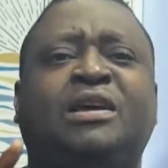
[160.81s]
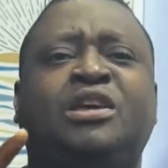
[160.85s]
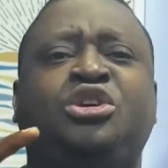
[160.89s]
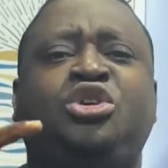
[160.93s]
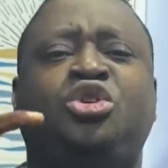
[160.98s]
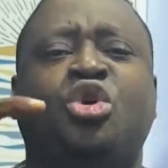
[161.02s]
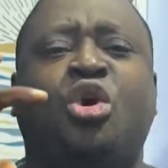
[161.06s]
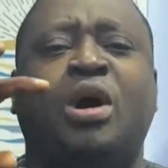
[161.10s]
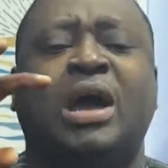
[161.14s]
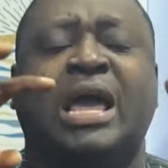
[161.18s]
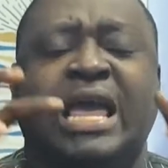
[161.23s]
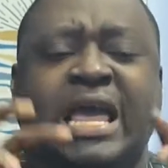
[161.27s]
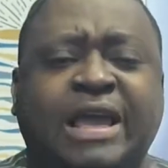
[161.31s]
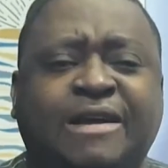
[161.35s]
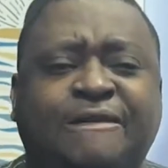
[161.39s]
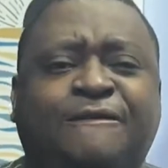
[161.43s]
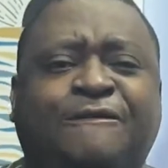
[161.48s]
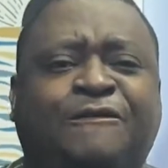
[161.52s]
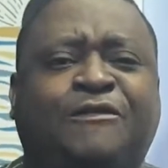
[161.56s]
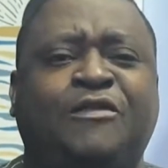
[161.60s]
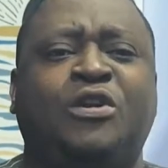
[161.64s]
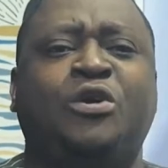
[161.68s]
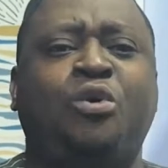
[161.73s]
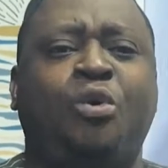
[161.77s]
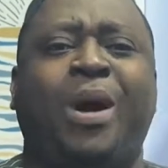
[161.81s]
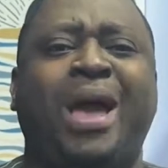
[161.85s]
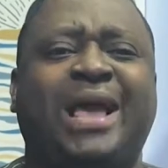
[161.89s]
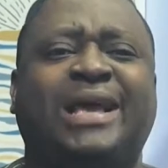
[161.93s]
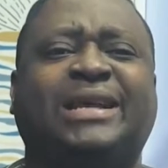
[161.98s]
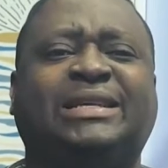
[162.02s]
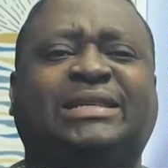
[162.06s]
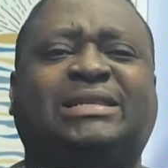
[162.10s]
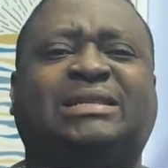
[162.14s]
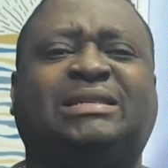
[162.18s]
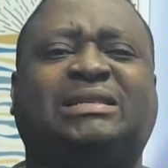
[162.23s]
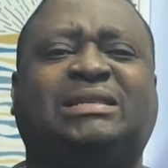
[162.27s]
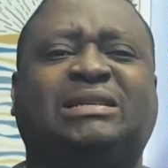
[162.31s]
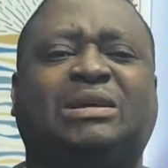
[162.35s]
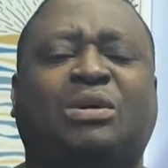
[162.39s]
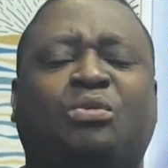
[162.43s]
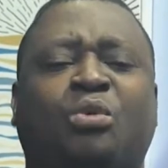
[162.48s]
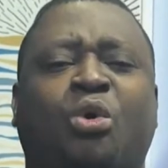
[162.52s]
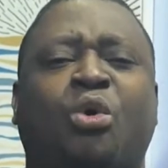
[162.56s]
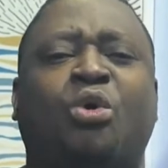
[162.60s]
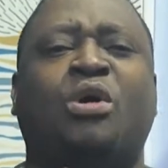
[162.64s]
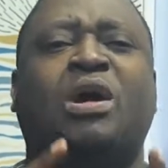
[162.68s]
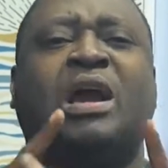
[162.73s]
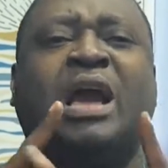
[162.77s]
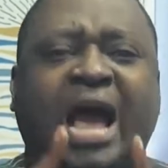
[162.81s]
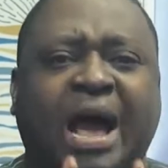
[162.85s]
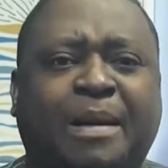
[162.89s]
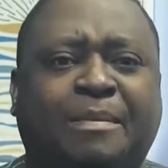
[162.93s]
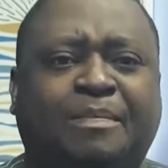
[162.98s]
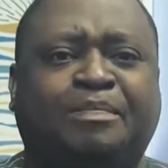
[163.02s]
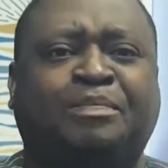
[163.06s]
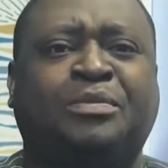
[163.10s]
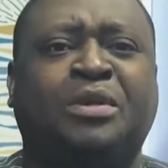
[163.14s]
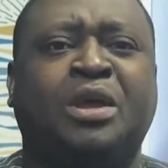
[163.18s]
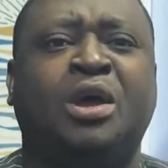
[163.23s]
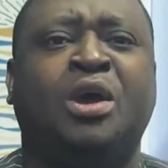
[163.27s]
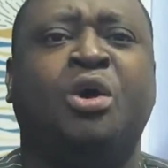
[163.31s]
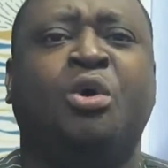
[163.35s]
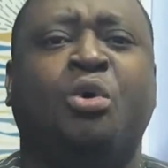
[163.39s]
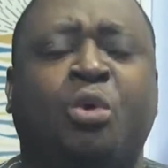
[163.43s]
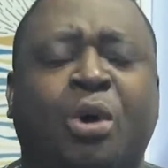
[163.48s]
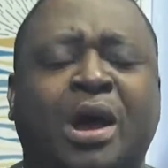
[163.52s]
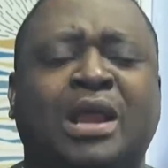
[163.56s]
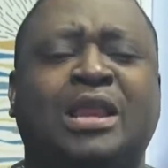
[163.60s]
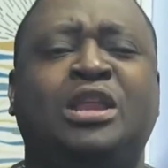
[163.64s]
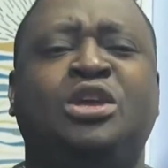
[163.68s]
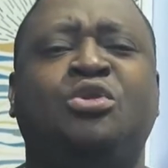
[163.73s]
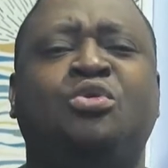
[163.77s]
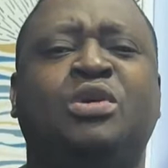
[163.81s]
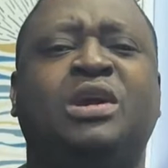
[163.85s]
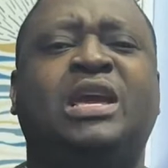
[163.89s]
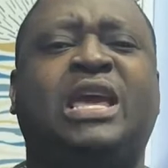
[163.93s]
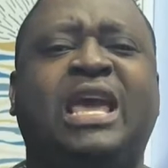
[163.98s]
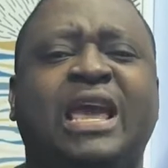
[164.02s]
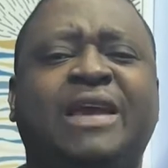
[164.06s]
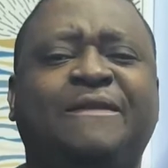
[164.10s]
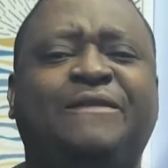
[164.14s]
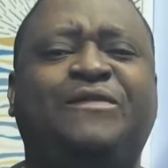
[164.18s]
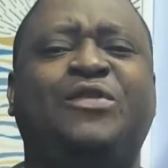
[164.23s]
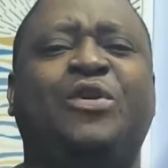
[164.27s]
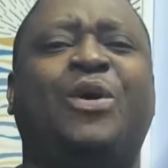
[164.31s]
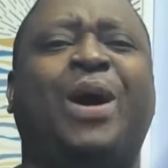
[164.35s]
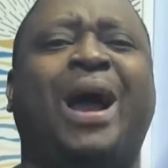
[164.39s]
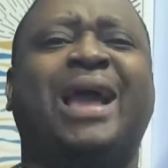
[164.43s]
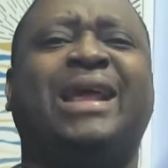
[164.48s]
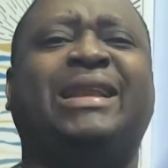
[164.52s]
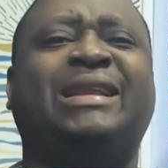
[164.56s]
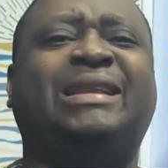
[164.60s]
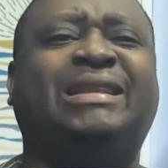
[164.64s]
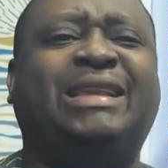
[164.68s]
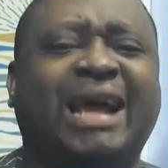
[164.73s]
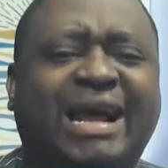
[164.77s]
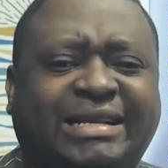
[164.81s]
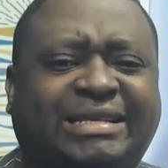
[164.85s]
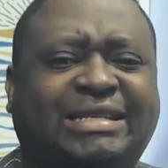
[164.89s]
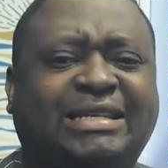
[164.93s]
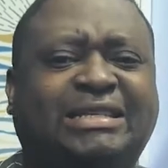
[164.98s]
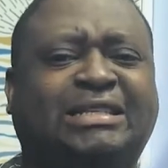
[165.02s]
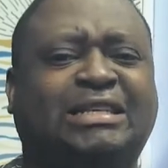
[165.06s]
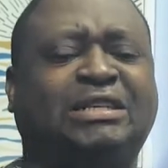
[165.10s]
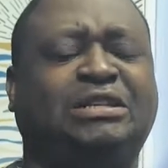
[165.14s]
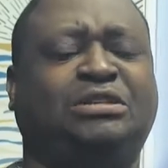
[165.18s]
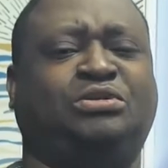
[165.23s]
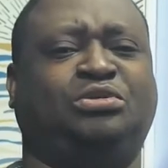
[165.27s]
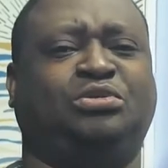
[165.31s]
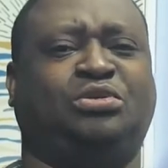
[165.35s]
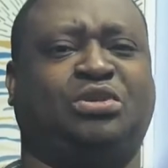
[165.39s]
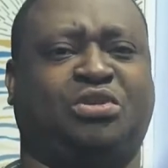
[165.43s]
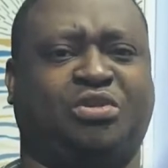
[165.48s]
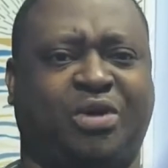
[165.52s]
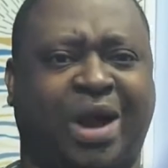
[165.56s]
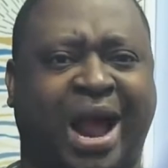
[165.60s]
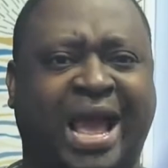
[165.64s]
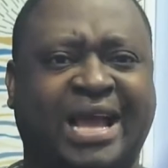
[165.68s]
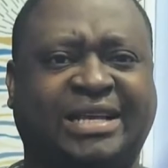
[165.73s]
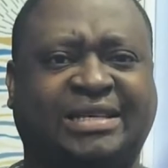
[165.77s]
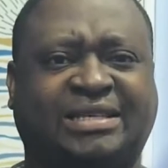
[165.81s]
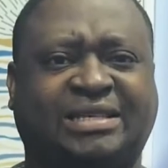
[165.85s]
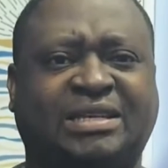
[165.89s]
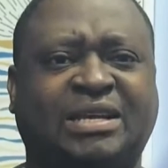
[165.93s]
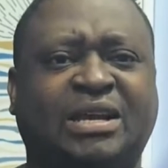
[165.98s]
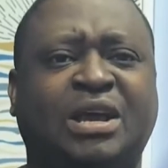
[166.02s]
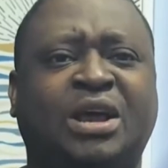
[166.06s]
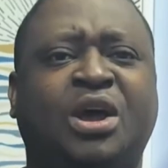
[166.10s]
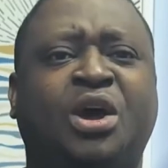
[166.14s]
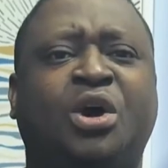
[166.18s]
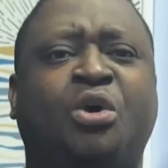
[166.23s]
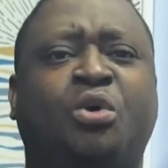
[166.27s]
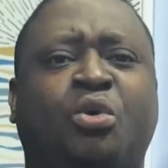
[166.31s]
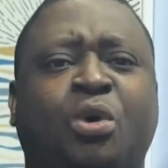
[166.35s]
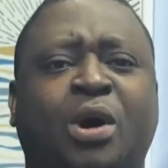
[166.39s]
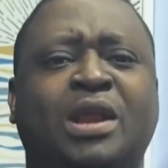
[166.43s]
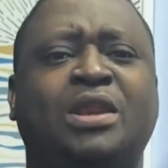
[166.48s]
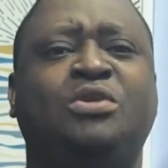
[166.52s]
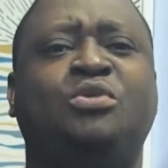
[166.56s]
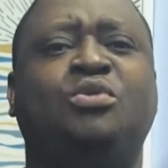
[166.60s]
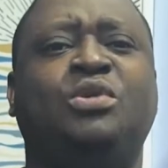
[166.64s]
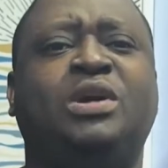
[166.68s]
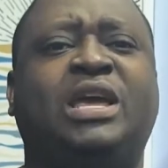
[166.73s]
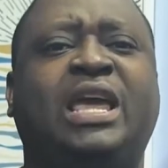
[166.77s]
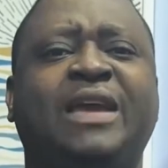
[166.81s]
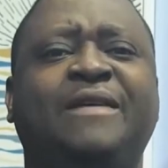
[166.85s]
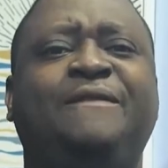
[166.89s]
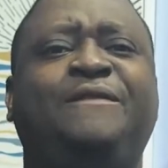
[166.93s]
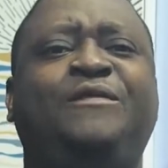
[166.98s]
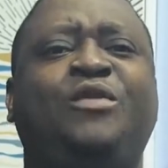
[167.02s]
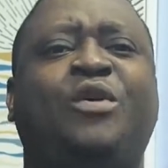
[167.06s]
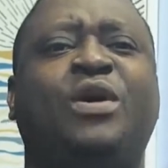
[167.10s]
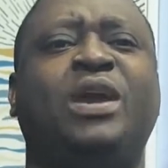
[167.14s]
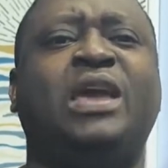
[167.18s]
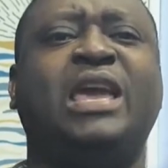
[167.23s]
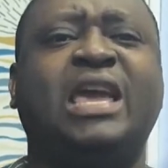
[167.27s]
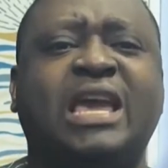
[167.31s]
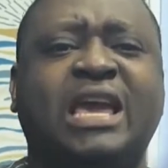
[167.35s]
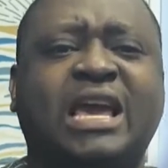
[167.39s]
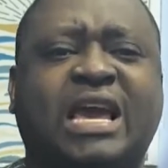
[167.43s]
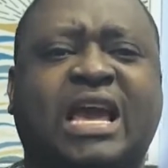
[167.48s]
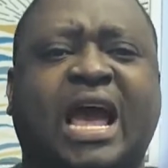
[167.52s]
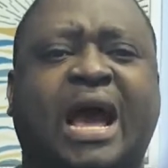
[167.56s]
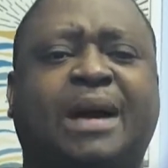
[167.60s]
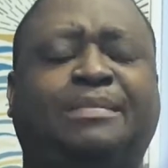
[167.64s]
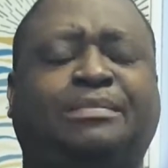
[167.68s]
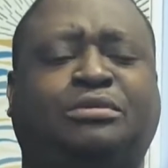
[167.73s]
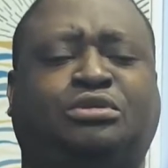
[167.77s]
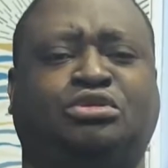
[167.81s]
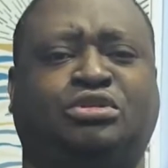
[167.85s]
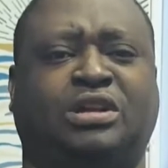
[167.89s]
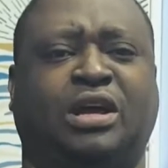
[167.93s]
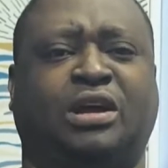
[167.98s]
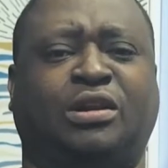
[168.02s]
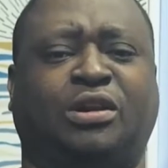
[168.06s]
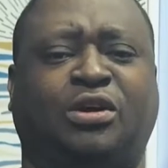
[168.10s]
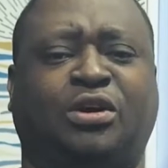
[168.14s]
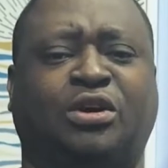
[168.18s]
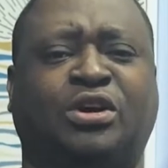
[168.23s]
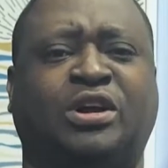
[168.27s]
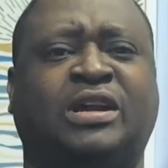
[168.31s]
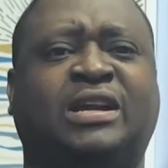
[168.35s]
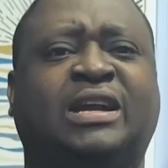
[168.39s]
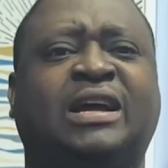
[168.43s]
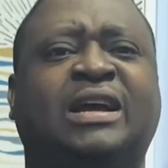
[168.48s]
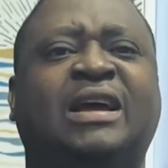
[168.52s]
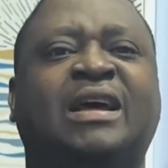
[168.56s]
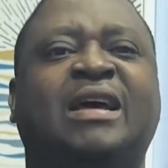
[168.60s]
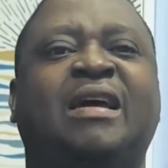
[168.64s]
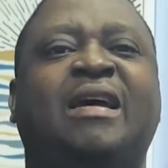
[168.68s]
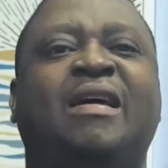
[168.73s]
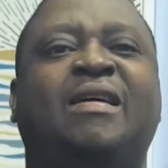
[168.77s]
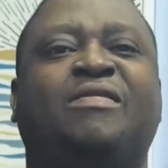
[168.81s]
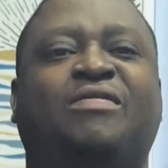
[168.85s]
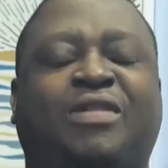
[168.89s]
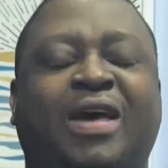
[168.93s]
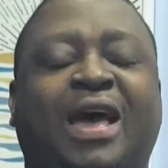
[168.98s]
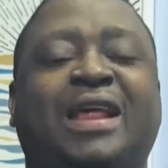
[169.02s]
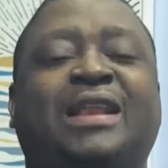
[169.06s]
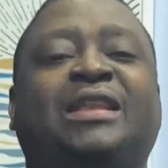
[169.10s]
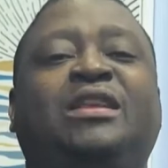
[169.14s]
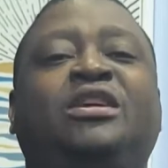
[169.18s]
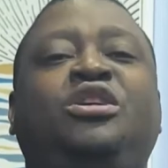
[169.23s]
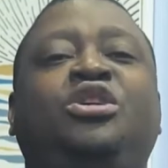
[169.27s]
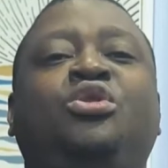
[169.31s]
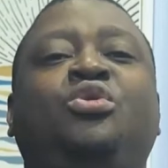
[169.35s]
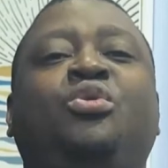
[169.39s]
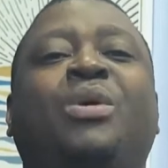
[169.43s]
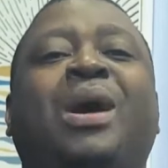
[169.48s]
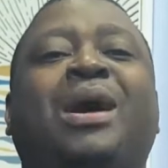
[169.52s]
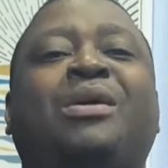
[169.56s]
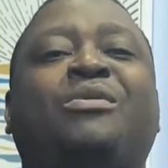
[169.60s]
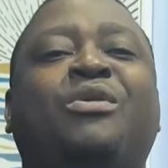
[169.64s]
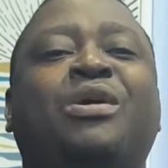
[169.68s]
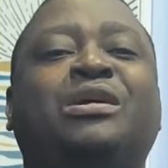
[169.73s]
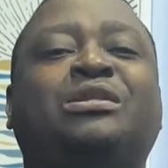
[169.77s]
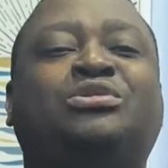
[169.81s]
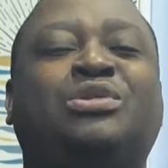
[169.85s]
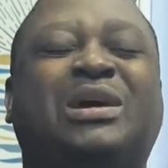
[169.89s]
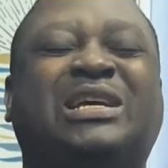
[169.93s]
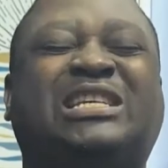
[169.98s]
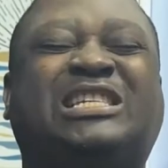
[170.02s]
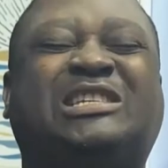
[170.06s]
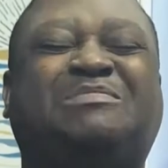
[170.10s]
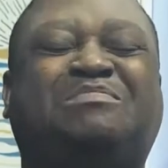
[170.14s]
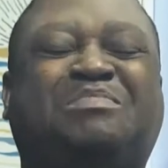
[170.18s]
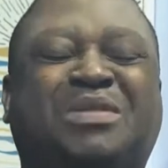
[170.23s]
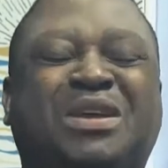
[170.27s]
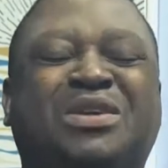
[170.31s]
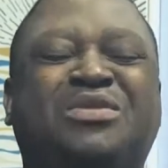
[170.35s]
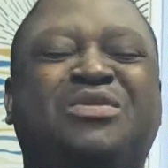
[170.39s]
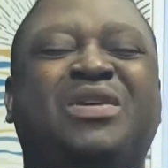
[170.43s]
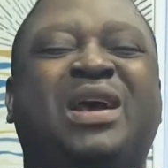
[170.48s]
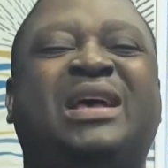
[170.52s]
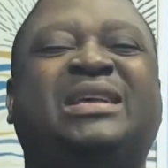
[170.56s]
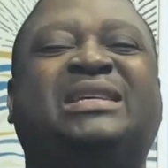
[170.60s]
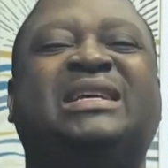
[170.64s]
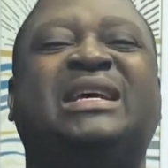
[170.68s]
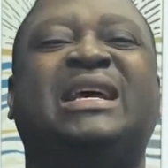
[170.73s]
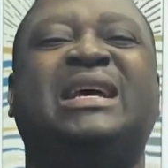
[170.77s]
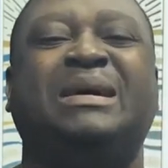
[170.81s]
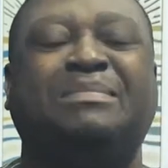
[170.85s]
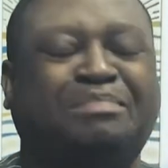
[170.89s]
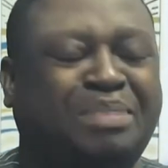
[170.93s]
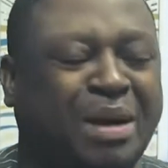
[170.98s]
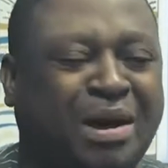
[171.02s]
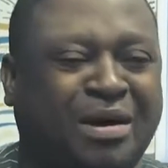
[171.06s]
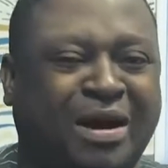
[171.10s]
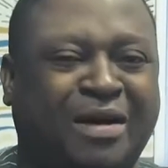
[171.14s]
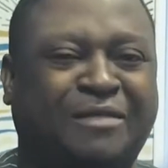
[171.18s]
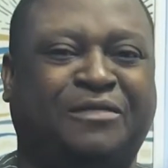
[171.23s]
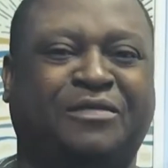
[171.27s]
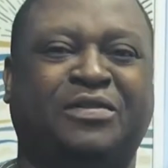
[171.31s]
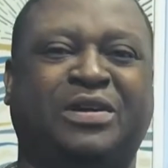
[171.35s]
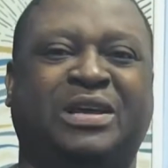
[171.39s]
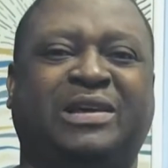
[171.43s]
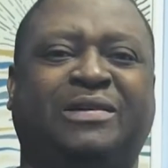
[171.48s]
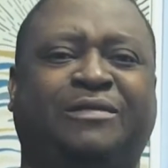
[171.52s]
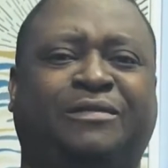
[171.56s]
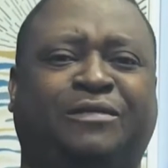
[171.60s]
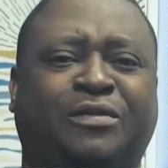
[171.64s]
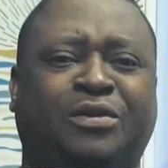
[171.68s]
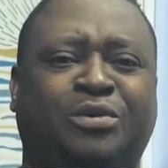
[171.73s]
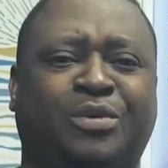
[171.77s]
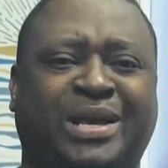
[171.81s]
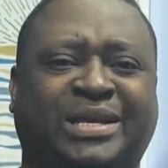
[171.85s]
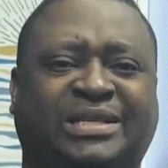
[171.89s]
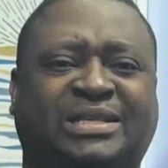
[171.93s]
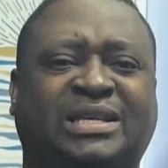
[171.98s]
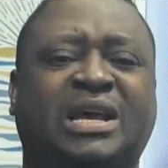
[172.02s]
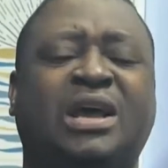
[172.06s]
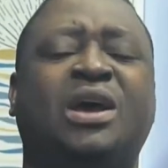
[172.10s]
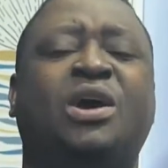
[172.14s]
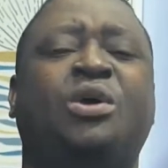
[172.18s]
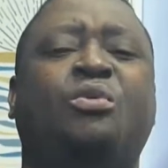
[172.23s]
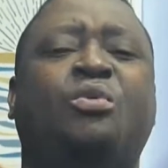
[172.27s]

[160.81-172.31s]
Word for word: Your influence will come when you give your identity to Christ, when you give your income to the Lord, then you are going to experience powerful influence.